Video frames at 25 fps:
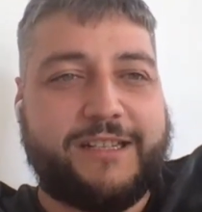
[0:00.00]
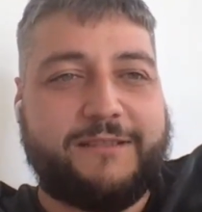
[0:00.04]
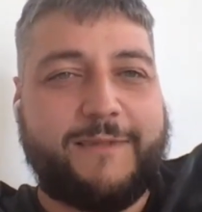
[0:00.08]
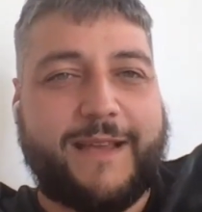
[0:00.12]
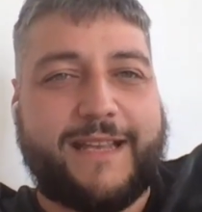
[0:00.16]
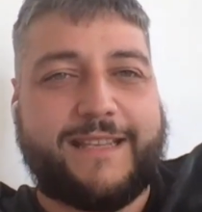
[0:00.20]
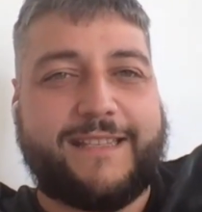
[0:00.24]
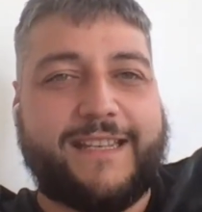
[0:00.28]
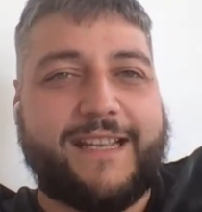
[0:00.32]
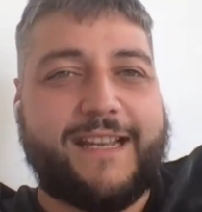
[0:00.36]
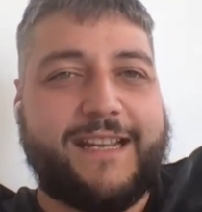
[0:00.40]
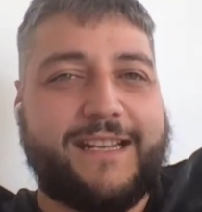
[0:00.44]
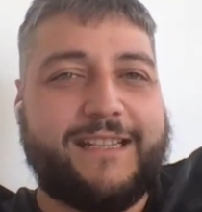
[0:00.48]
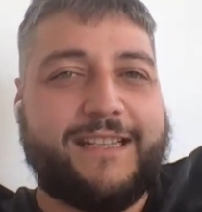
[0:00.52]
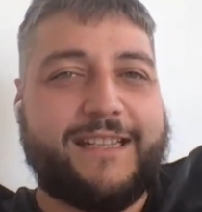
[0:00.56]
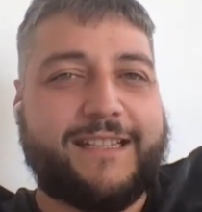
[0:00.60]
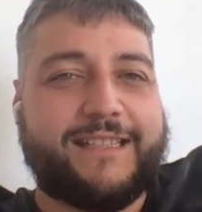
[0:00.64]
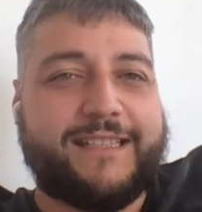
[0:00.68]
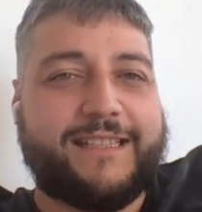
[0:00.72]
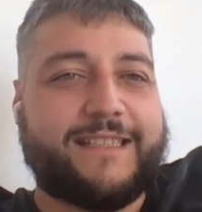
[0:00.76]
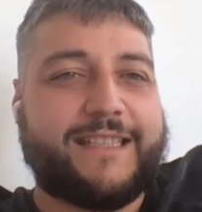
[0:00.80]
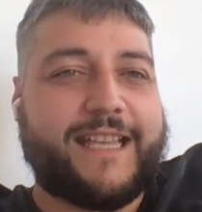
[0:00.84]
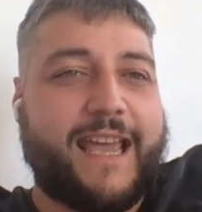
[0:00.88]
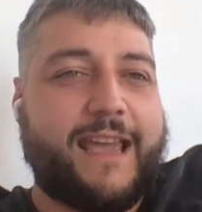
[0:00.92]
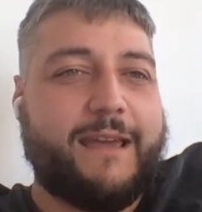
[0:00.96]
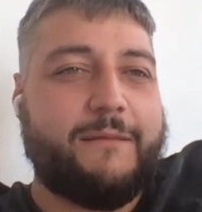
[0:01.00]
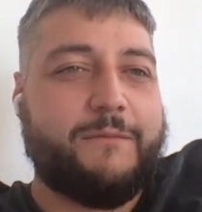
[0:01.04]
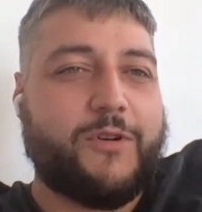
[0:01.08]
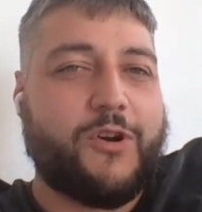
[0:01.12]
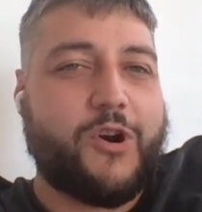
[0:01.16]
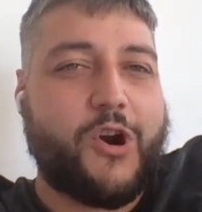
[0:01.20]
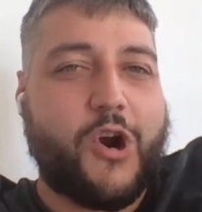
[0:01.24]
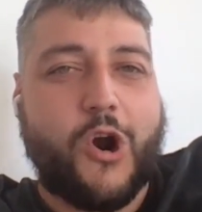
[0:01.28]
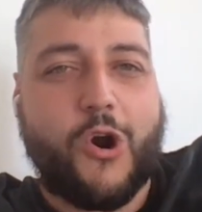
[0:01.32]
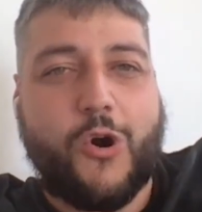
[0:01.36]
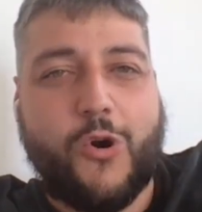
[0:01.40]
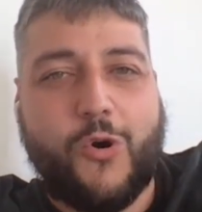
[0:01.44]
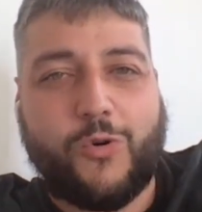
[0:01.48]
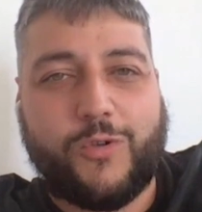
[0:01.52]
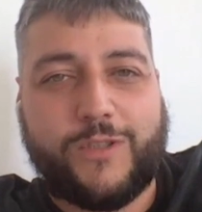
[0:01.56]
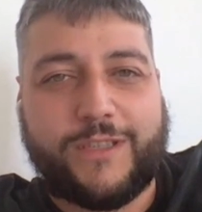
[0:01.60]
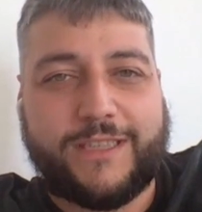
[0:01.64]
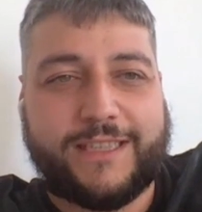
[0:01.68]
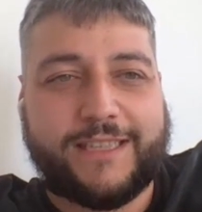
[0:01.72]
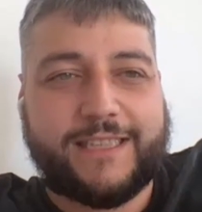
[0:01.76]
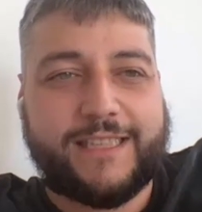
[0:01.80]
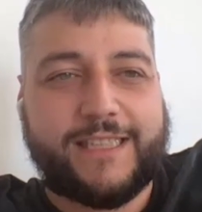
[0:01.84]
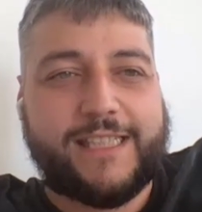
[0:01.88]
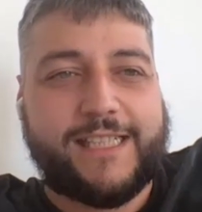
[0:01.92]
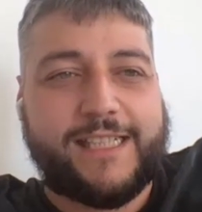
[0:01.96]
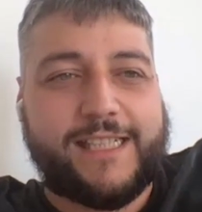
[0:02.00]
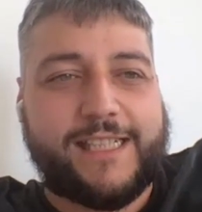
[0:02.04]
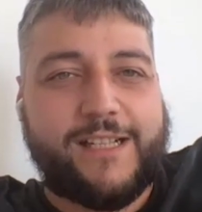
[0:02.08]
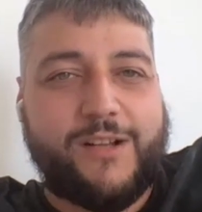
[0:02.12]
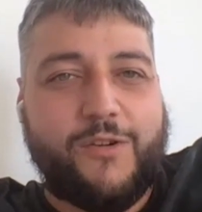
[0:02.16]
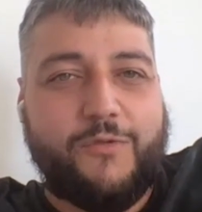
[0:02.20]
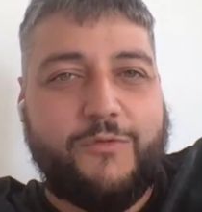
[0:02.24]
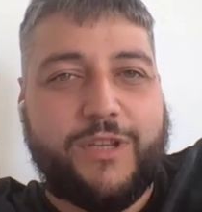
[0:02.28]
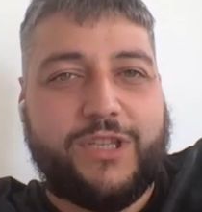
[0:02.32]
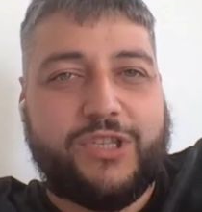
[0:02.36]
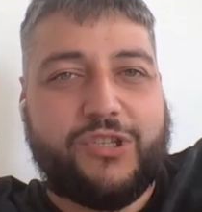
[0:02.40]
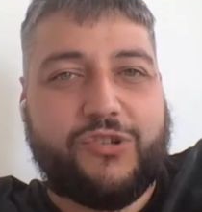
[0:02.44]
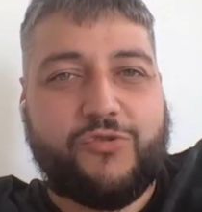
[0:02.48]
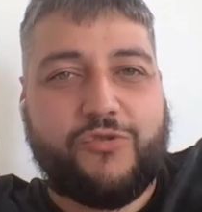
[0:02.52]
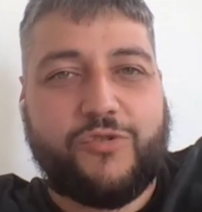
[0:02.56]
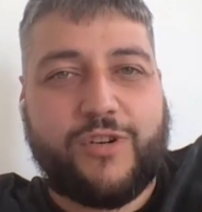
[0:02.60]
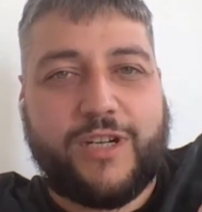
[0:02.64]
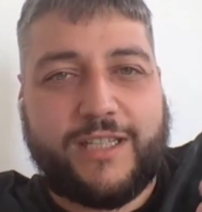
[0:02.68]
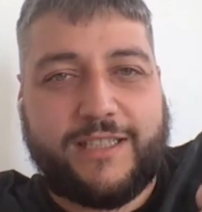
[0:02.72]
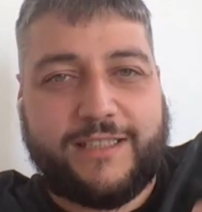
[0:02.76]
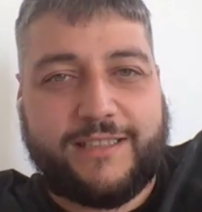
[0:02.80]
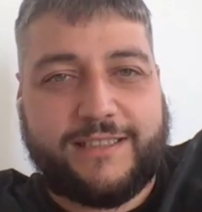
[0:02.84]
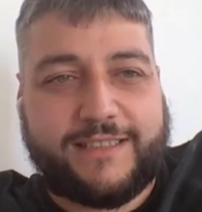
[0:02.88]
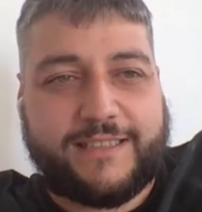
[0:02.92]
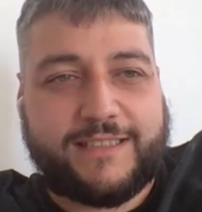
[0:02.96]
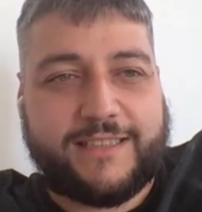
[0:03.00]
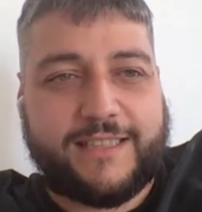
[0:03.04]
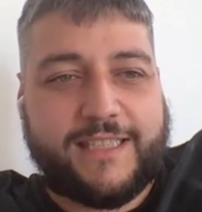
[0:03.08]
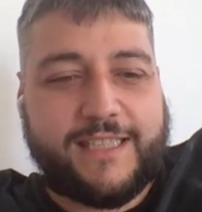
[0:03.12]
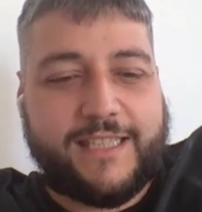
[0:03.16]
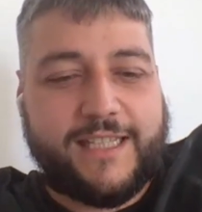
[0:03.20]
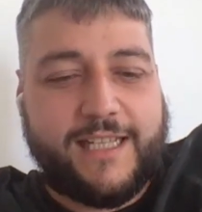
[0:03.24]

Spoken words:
It's basically the same code which runs.